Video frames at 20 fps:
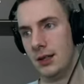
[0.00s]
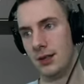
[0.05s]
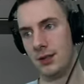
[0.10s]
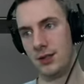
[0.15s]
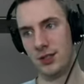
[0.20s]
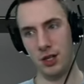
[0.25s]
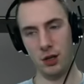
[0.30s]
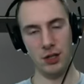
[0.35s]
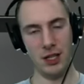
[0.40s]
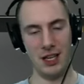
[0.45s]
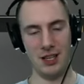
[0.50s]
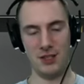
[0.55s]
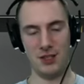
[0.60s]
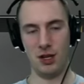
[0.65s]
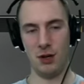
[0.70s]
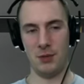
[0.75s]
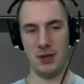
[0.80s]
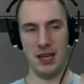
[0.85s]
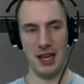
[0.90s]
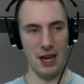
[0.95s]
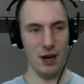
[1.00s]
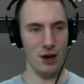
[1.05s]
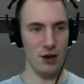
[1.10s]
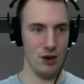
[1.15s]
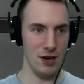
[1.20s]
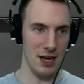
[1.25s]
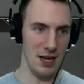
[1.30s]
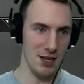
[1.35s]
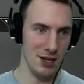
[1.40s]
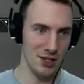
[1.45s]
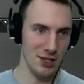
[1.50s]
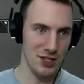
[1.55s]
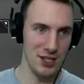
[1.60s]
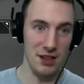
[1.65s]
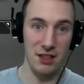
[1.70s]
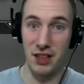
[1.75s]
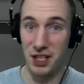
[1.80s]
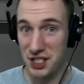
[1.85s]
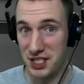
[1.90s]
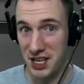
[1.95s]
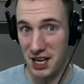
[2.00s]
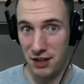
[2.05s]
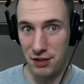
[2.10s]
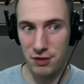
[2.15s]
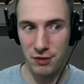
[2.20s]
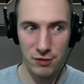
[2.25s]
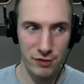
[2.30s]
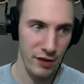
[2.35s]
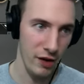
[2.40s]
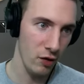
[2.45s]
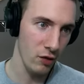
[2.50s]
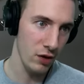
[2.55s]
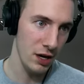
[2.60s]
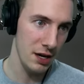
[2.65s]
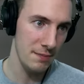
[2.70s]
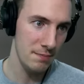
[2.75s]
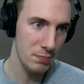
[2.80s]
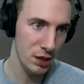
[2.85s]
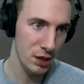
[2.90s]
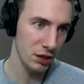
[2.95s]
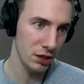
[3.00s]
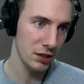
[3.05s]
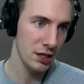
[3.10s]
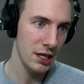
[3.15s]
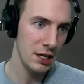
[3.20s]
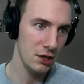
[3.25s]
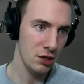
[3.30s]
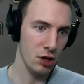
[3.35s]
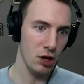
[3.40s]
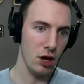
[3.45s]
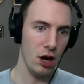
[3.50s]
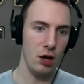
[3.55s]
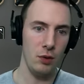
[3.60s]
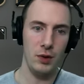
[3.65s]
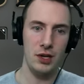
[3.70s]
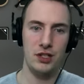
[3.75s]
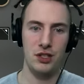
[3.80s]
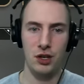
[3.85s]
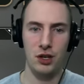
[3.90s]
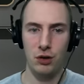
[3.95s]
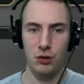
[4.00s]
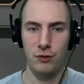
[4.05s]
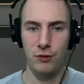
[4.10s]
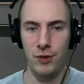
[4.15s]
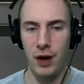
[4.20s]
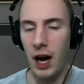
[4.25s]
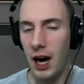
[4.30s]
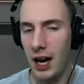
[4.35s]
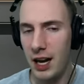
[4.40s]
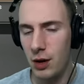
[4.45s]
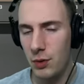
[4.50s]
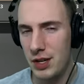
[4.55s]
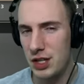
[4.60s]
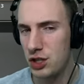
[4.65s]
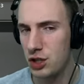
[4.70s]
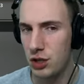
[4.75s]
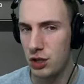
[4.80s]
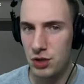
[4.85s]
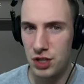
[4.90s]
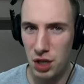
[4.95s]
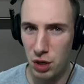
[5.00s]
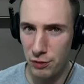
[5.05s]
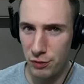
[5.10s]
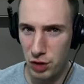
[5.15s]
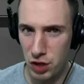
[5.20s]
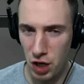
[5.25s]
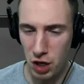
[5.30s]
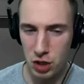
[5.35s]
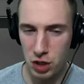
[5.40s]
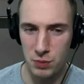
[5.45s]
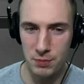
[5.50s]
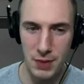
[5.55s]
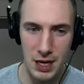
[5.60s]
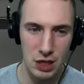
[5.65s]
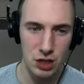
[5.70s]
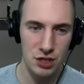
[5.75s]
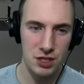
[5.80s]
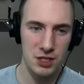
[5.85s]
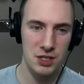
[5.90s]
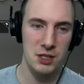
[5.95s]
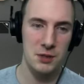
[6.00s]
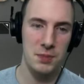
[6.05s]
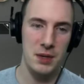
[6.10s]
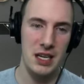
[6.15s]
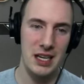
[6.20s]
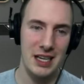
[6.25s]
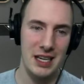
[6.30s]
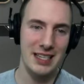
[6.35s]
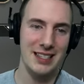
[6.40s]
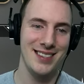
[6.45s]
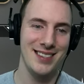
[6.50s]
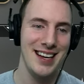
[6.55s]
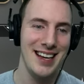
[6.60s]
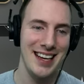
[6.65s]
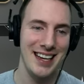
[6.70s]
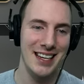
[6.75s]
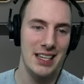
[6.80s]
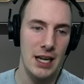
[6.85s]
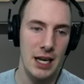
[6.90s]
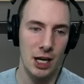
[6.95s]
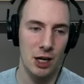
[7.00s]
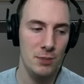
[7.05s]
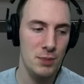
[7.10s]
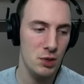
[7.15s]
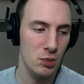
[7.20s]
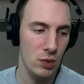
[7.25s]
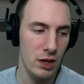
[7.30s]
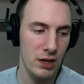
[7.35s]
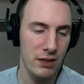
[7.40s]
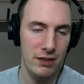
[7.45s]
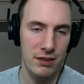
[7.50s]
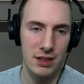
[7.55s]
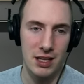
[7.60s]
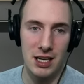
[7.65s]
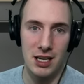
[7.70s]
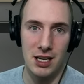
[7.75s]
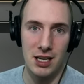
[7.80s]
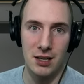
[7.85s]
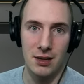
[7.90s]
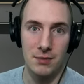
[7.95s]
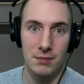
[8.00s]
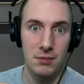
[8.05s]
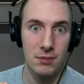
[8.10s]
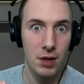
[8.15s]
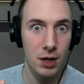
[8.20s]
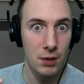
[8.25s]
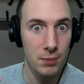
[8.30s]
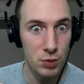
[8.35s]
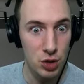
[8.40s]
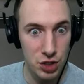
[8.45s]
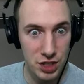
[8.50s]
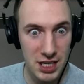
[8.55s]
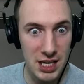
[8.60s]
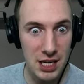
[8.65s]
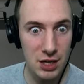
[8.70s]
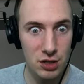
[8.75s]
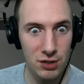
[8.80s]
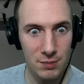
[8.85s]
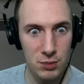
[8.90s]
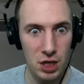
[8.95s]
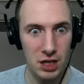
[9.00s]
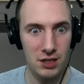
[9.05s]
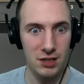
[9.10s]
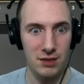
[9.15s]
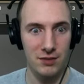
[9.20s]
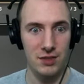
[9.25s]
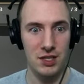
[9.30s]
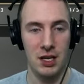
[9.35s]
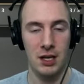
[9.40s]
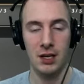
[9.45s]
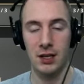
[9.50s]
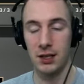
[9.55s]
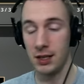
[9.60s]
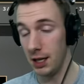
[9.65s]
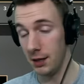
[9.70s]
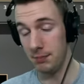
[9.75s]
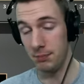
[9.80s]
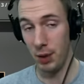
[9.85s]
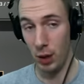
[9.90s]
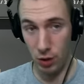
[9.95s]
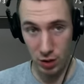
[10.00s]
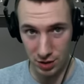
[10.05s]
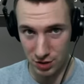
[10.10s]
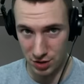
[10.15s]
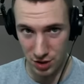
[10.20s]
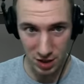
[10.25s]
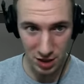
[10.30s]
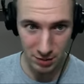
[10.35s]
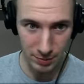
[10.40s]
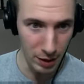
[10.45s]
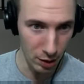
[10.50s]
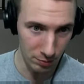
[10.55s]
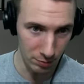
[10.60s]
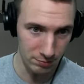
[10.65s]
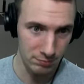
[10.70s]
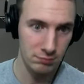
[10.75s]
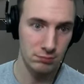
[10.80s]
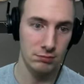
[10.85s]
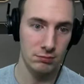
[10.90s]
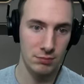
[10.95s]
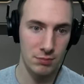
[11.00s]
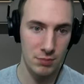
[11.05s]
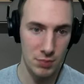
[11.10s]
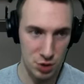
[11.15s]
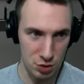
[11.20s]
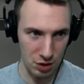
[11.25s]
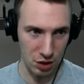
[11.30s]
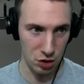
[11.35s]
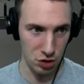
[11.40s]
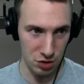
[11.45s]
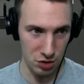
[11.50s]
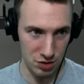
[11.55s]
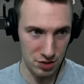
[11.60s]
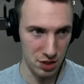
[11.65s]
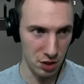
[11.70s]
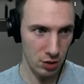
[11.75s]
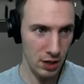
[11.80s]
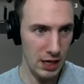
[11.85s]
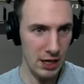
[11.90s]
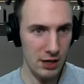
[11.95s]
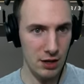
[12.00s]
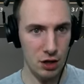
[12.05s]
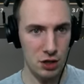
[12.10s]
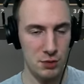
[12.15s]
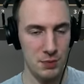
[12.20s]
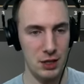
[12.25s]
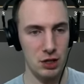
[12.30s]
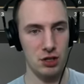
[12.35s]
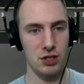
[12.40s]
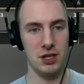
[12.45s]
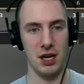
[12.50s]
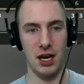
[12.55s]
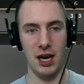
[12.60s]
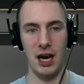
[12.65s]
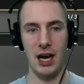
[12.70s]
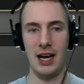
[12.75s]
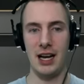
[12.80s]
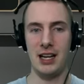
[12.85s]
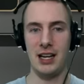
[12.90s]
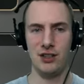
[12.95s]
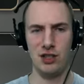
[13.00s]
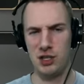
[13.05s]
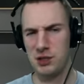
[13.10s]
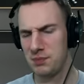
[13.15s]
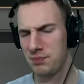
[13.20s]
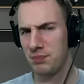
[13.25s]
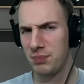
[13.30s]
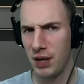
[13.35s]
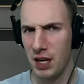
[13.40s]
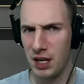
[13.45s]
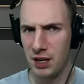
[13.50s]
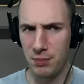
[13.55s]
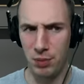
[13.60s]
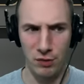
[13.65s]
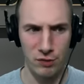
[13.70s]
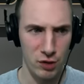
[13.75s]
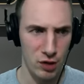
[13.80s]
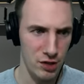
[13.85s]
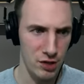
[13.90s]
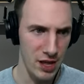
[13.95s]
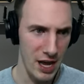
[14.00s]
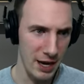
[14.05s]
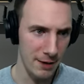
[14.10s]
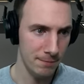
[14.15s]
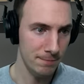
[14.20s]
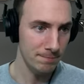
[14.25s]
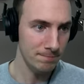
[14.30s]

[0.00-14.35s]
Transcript: So ladies and gentlemen, here is the Death Fairy build. I always choose to go for the Archmages just because it helps with the siege objectives that Paragon's all about. Structures. So Archmages, I just kind of prefer that.